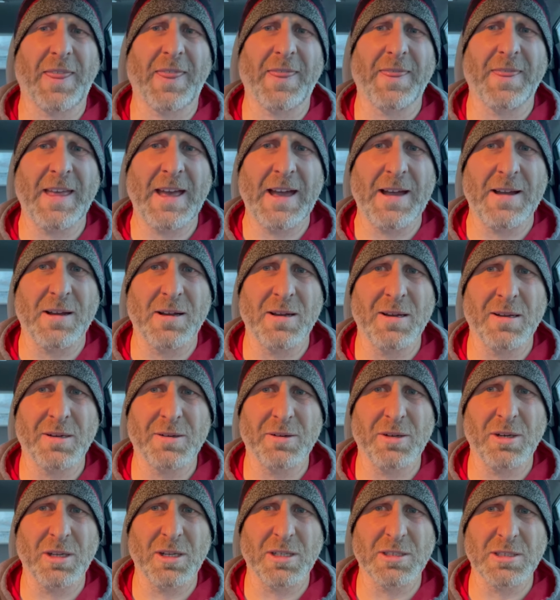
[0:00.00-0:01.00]
that
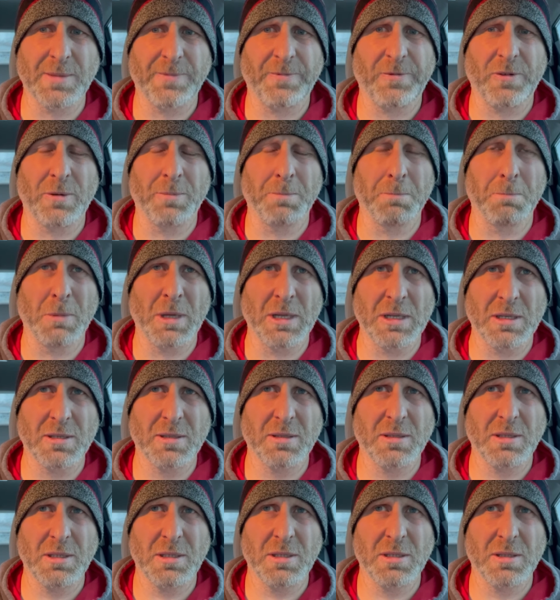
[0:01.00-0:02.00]
hungry except for mentally.